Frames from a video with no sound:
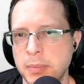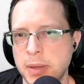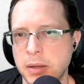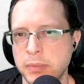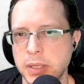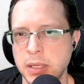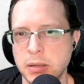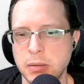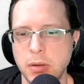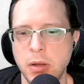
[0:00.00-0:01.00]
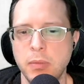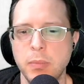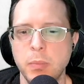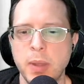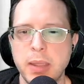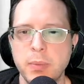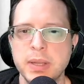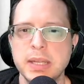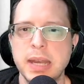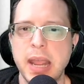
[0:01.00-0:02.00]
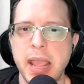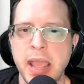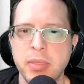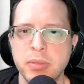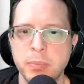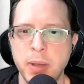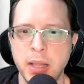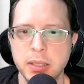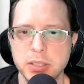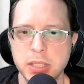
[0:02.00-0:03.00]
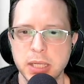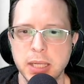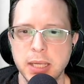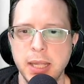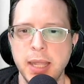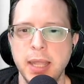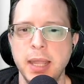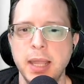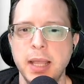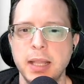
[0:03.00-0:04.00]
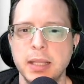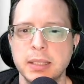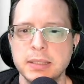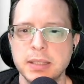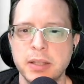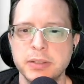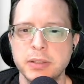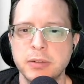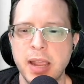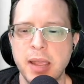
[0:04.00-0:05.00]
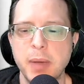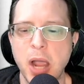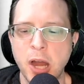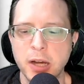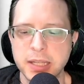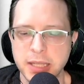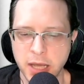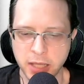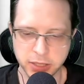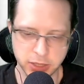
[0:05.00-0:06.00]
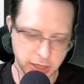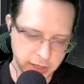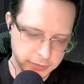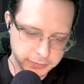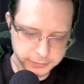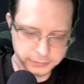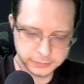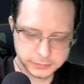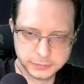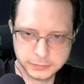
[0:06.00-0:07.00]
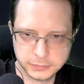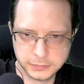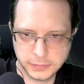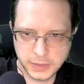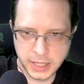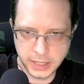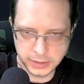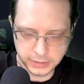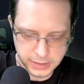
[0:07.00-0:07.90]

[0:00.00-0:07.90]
back over here. Oh, wait, we did anthropology. Let's also grab archaeology. I